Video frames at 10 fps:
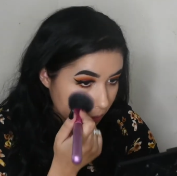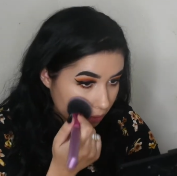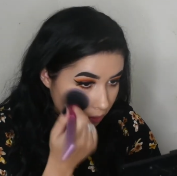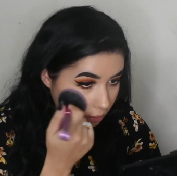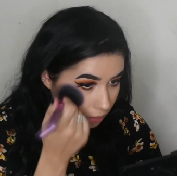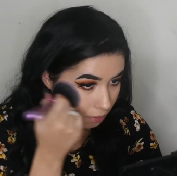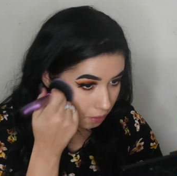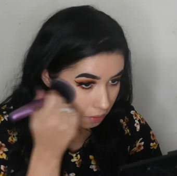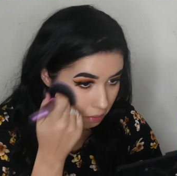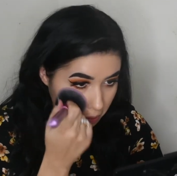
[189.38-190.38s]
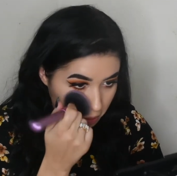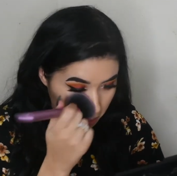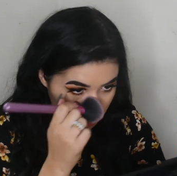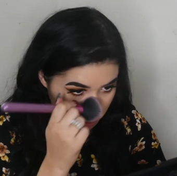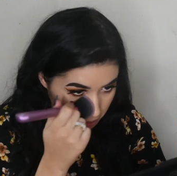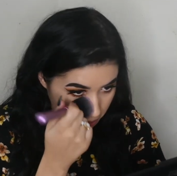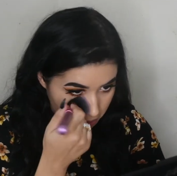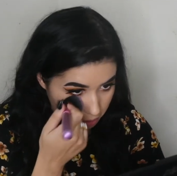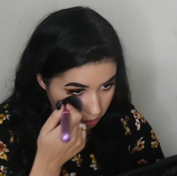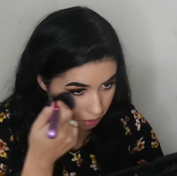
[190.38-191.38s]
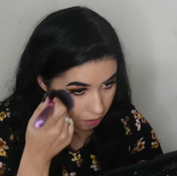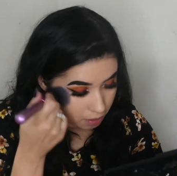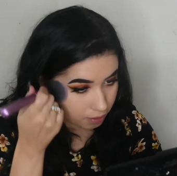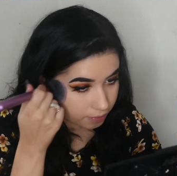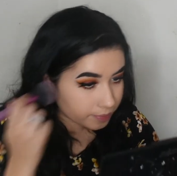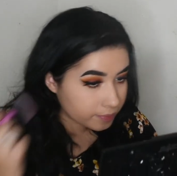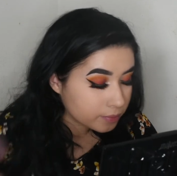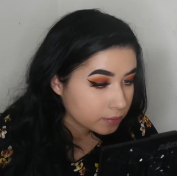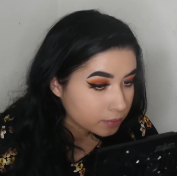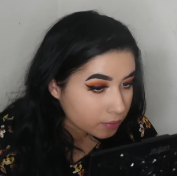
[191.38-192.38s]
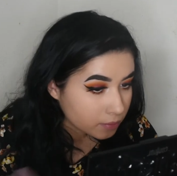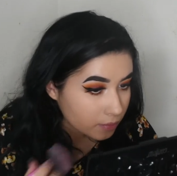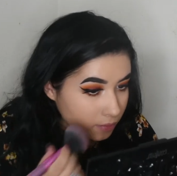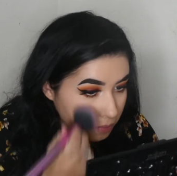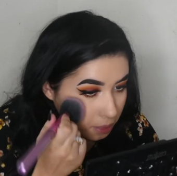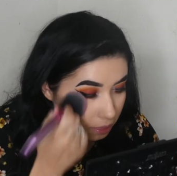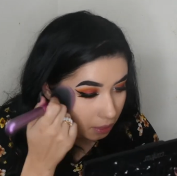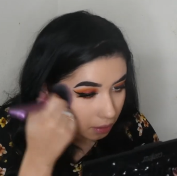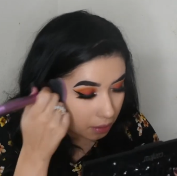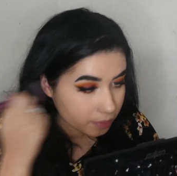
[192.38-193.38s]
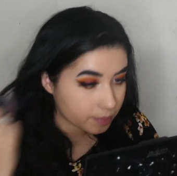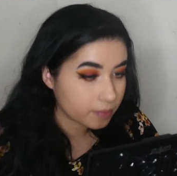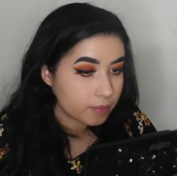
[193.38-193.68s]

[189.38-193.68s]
Nothing is said.